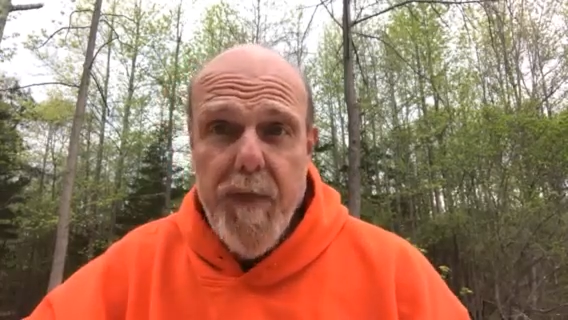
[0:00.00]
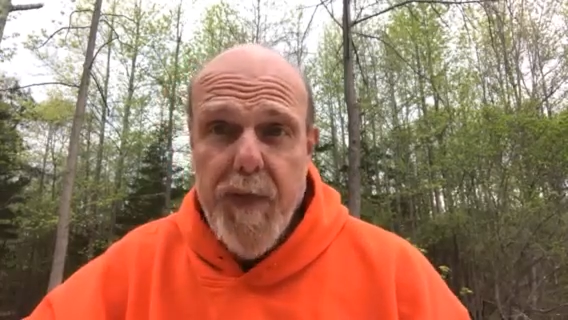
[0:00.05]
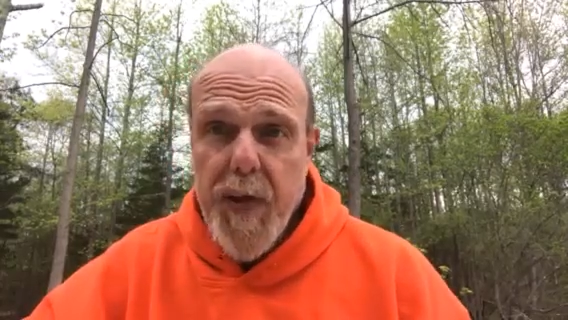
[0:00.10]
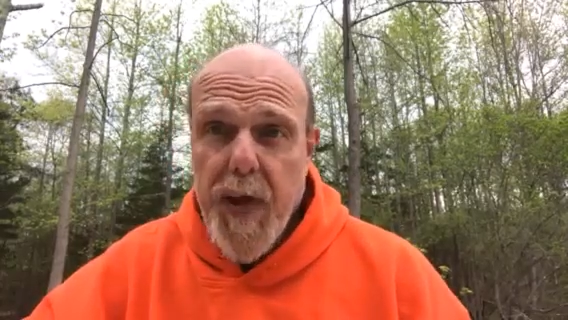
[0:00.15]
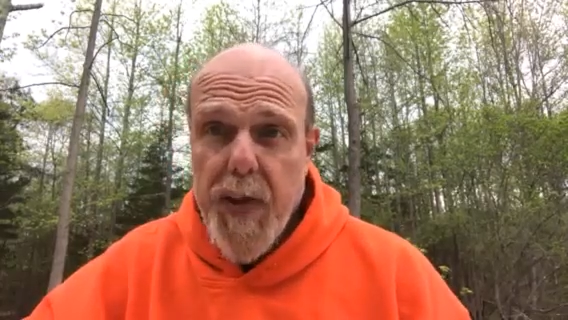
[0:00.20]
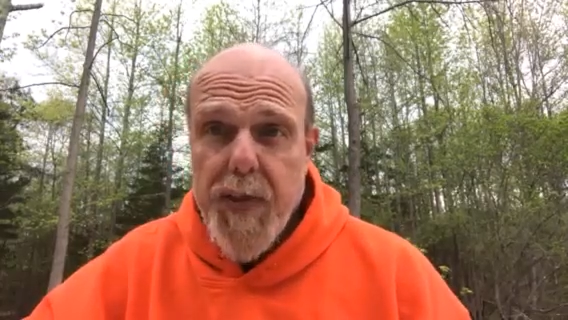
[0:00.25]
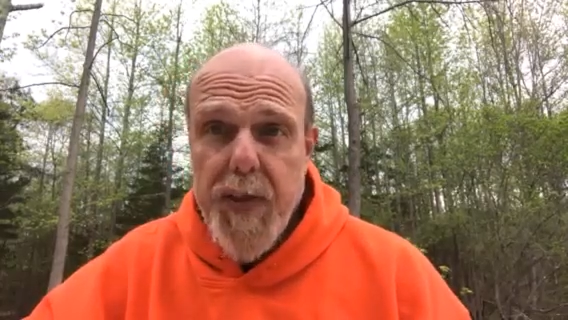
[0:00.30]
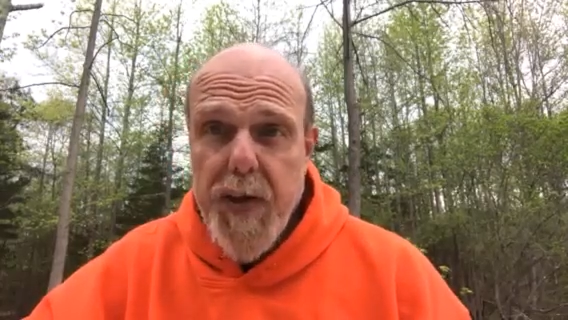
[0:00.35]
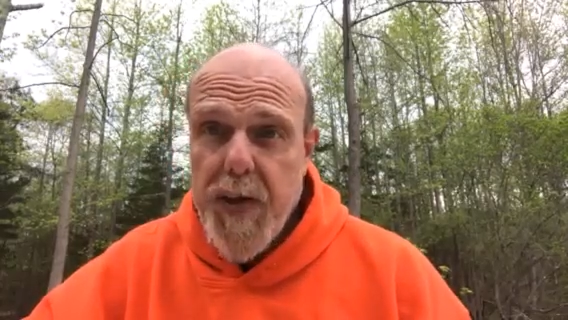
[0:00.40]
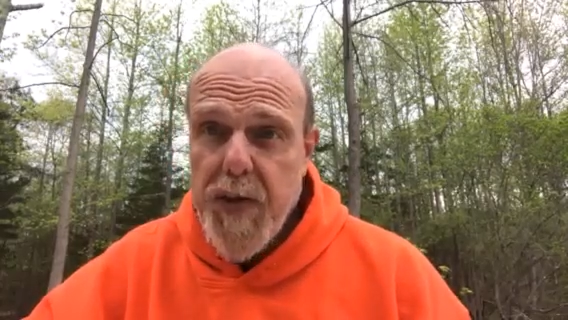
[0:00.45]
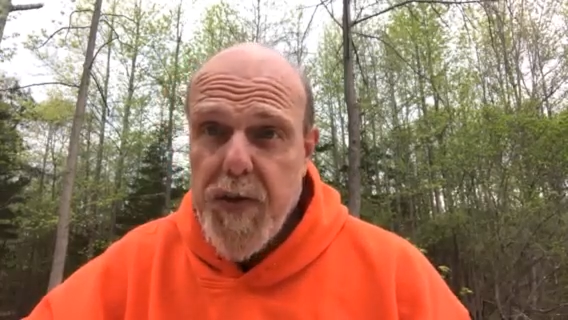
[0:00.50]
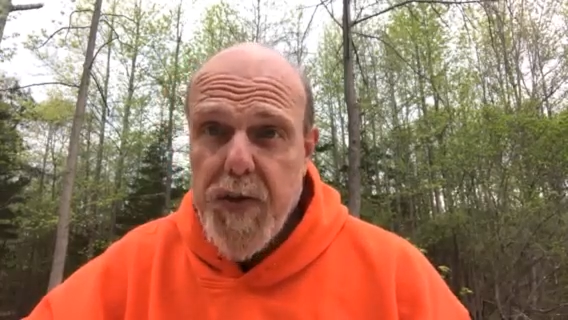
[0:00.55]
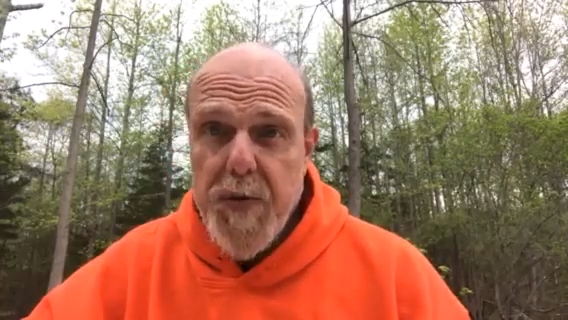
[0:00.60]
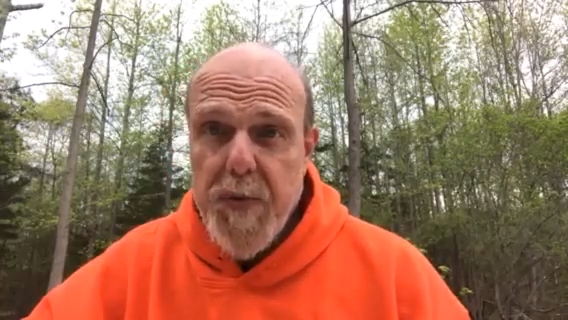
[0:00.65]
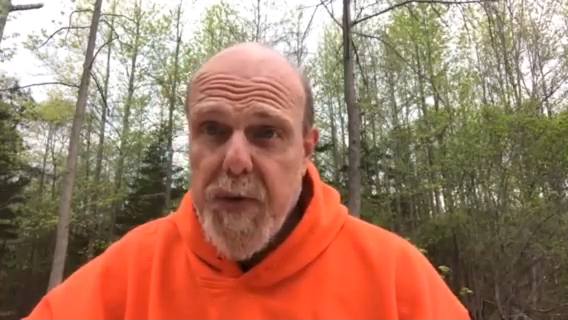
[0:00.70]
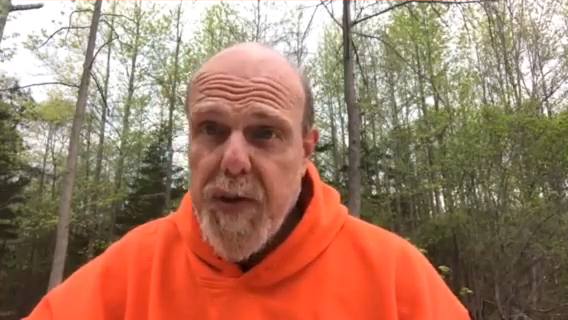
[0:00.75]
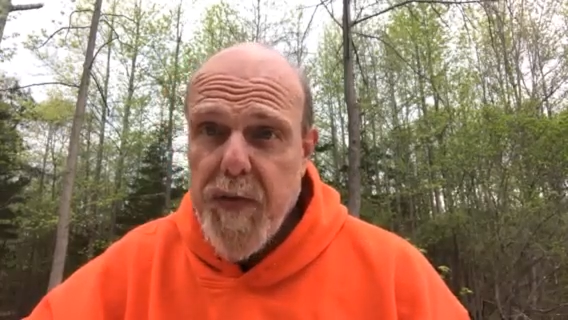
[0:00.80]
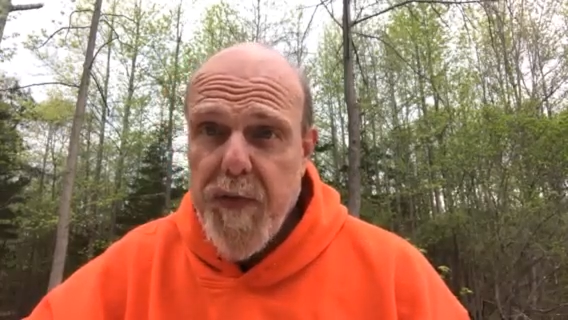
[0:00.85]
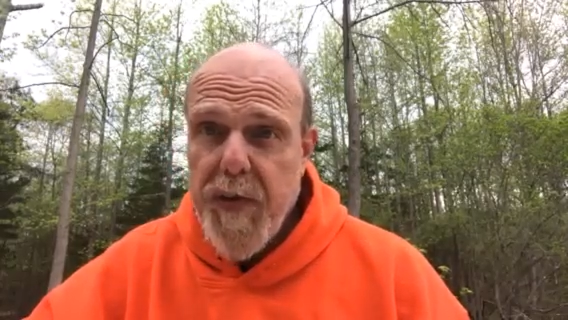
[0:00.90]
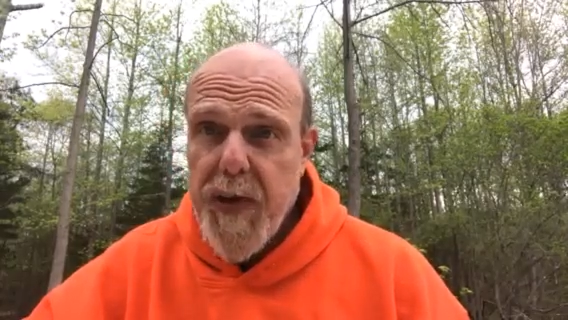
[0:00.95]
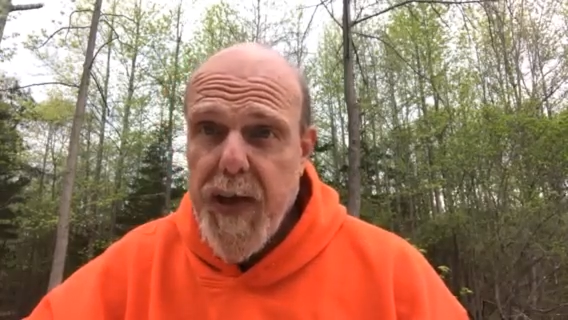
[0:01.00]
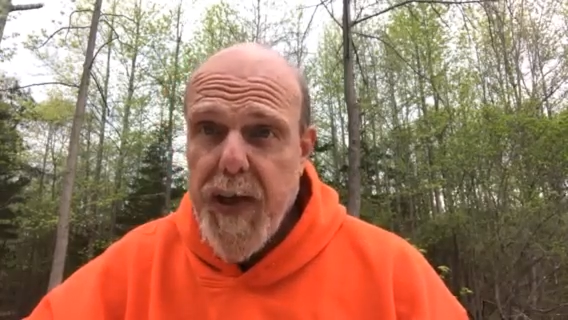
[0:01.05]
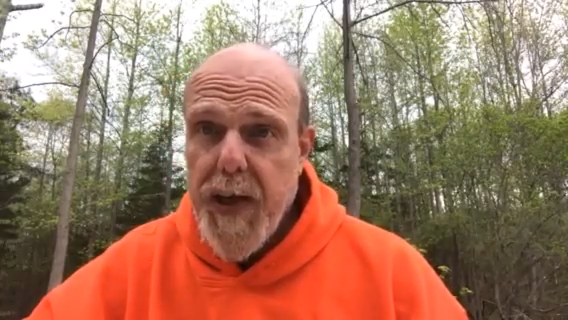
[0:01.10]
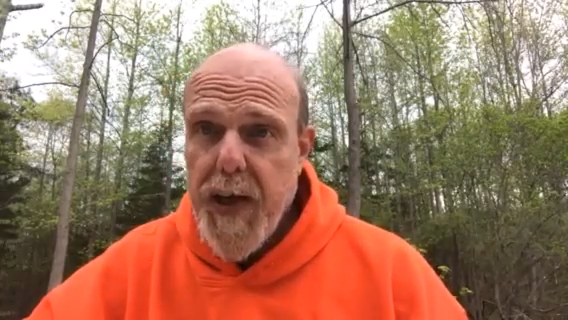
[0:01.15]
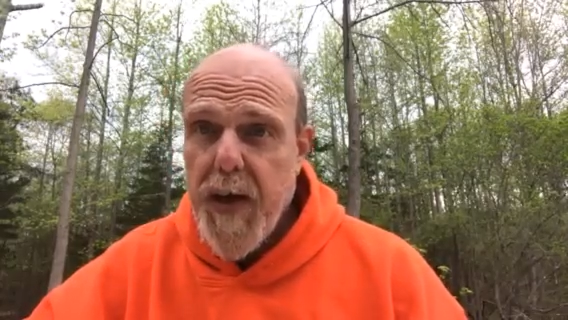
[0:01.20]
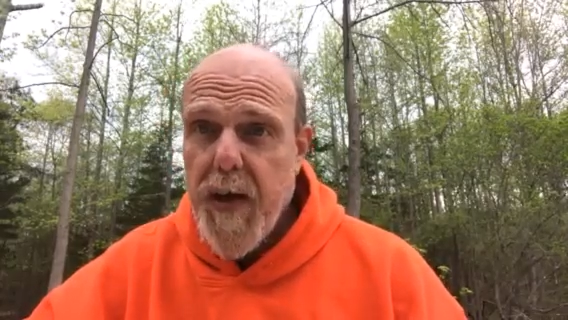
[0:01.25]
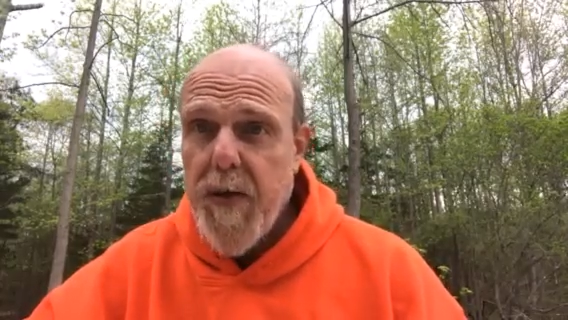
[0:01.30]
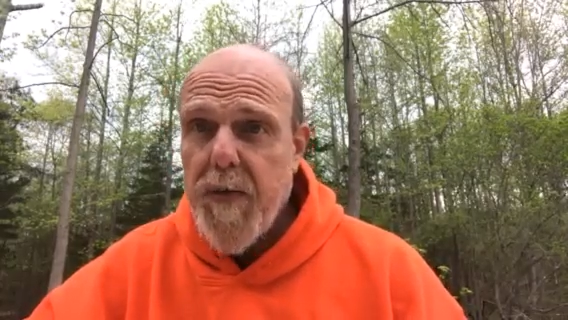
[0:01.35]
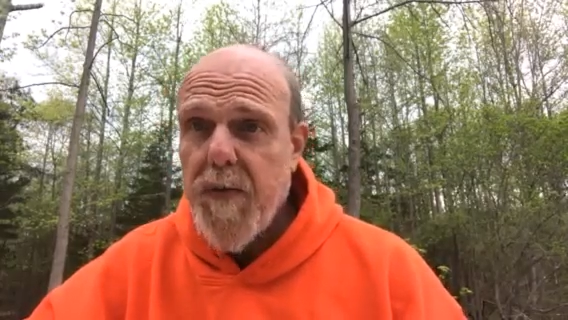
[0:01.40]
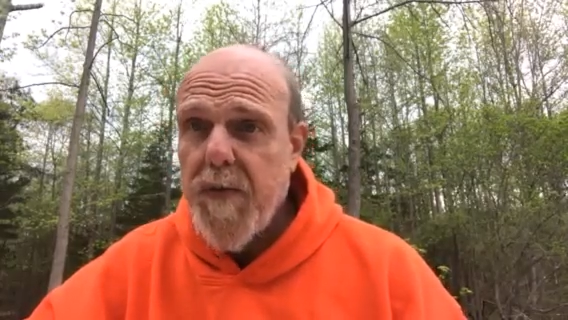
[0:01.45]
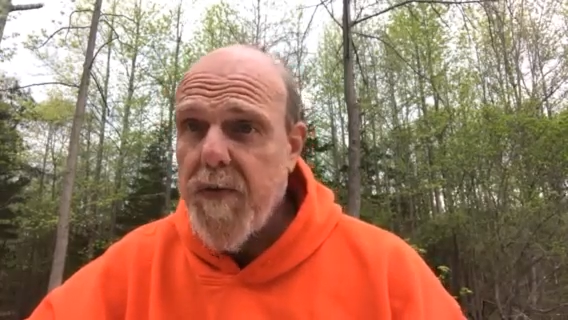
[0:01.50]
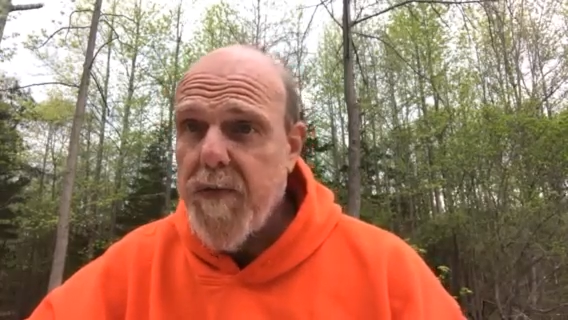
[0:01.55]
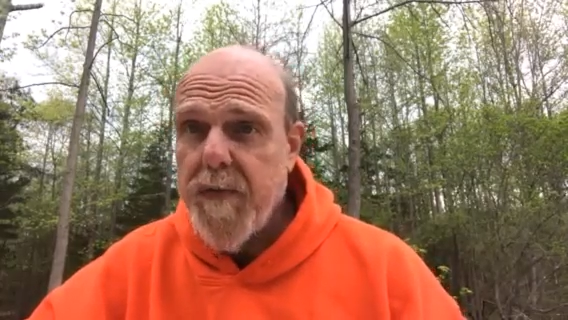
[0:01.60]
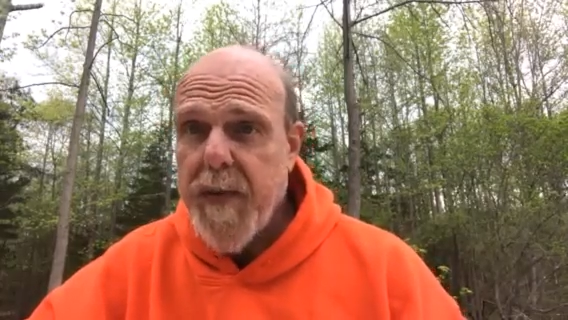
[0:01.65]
nothing to do with the video,